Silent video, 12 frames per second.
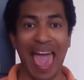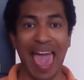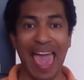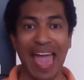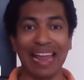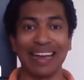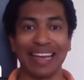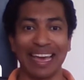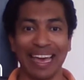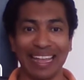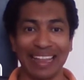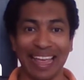and
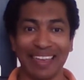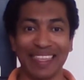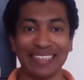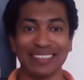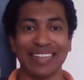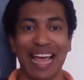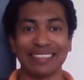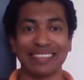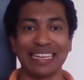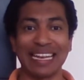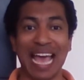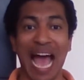in this
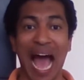lesson,